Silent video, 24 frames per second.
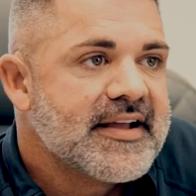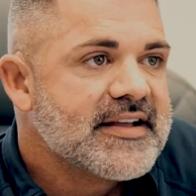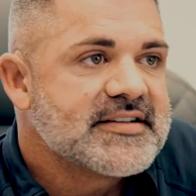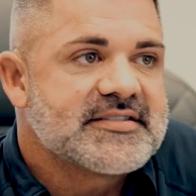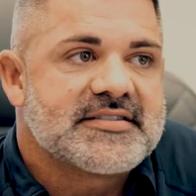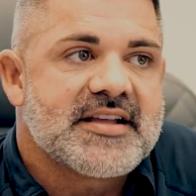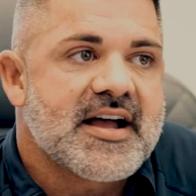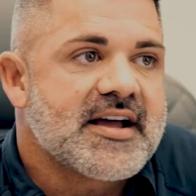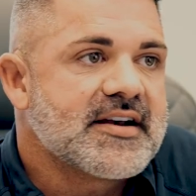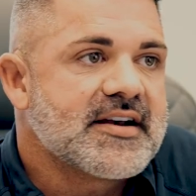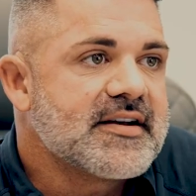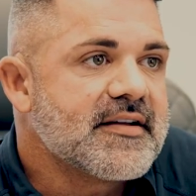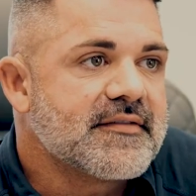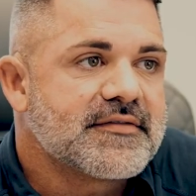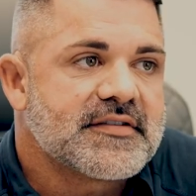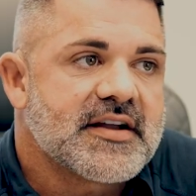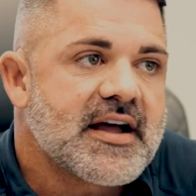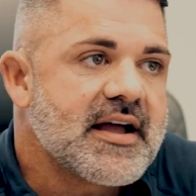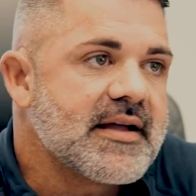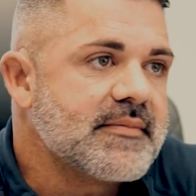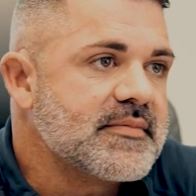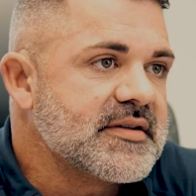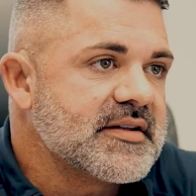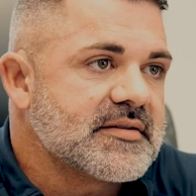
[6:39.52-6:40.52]
it's not enough
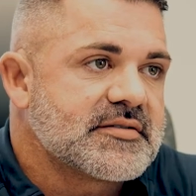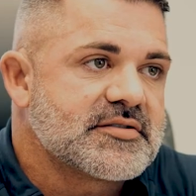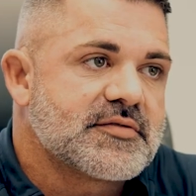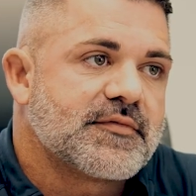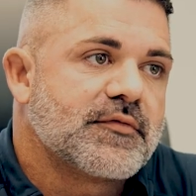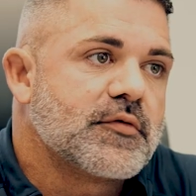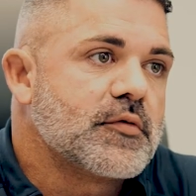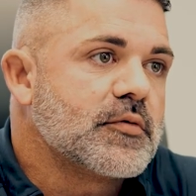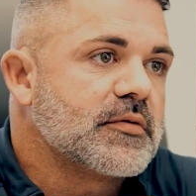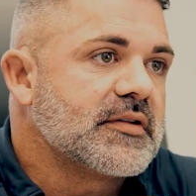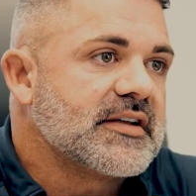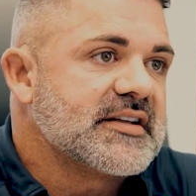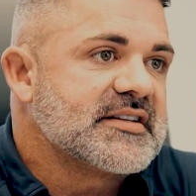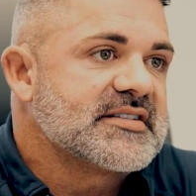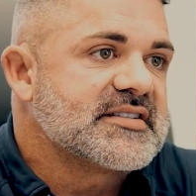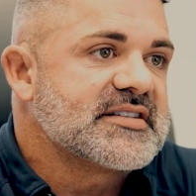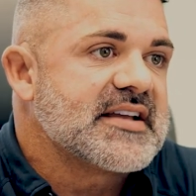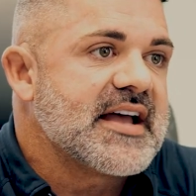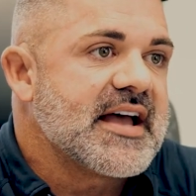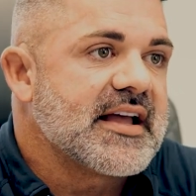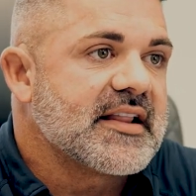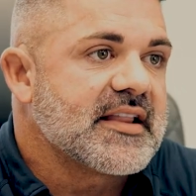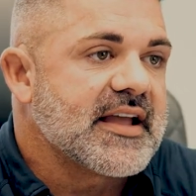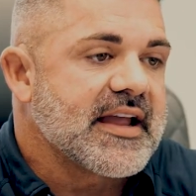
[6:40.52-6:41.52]
time to fully set.